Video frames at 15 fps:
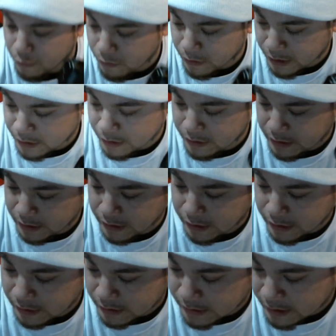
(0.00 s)
with
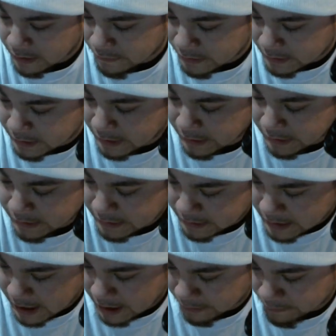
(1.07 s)
the 17
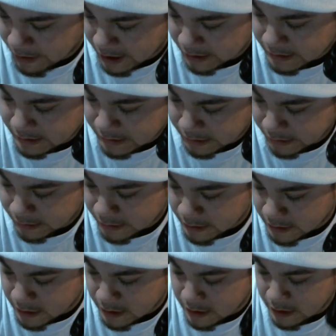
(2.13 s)
stack magazine,
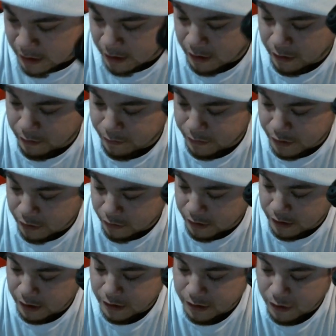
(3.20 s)
so
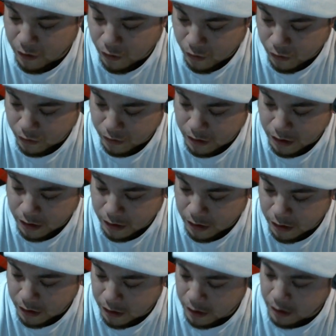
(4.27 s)
it does hold
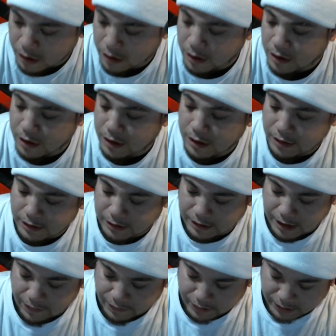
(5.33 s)

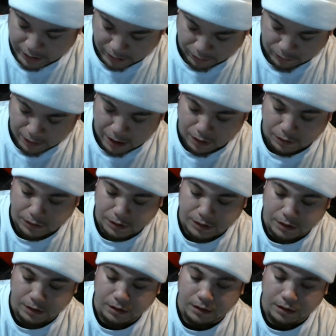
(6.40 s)
17 rounds.